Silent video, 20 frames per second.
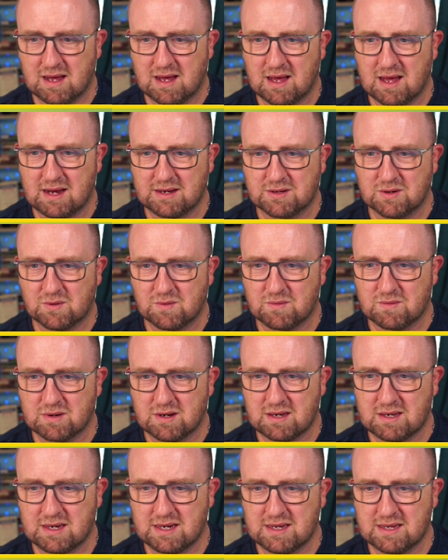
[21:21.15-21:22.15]
I don't
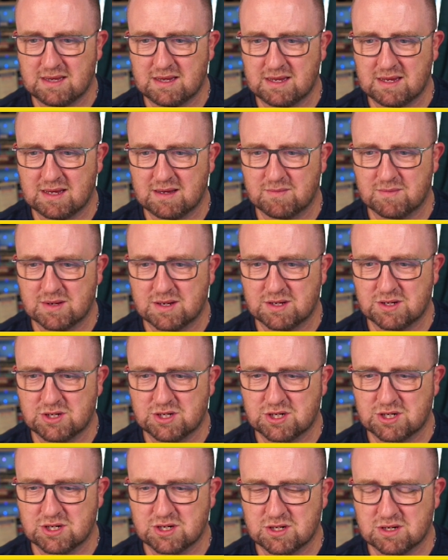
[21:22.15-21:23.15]
need the
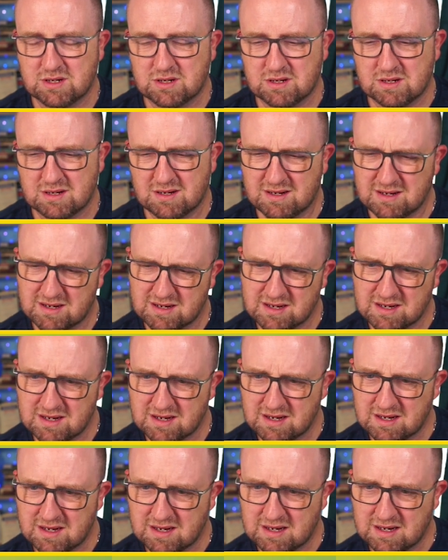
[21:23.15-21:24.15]
image,
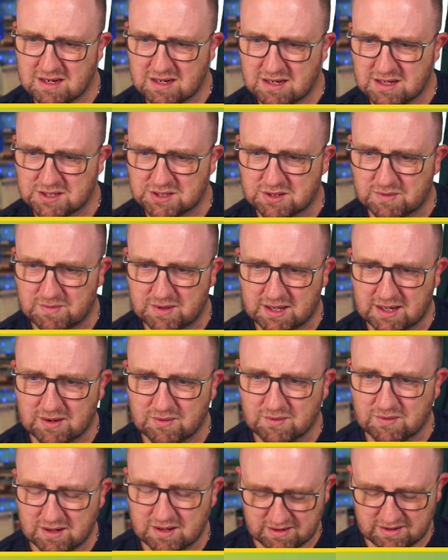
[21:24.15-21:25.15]
so I'm going to
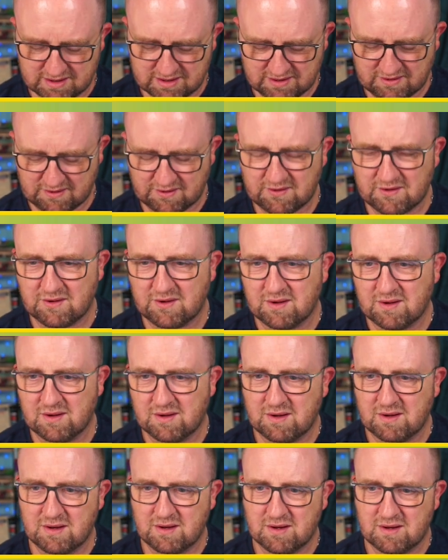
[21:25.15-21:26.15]
get rid of this
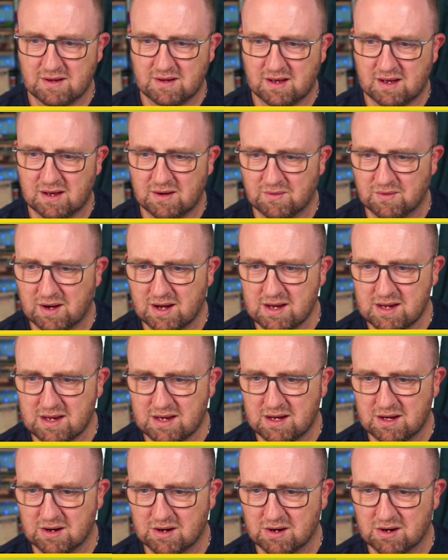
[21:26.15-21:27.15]
right
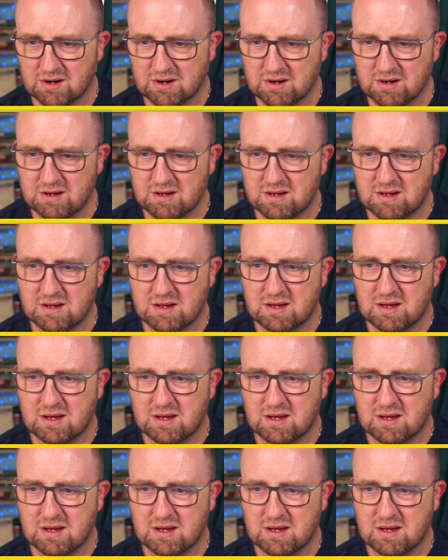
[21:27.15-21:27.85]
here.